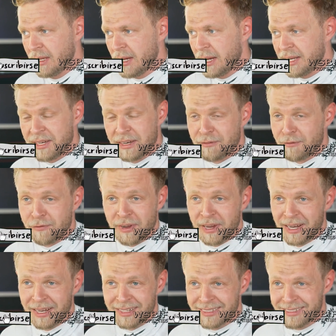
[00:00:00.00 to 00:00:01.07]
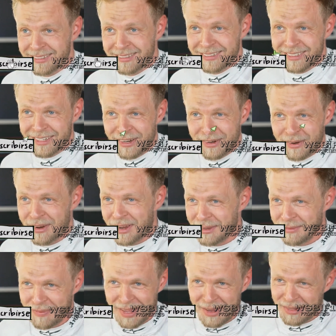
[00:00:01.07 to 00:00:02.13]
I didn't even feel it, so um,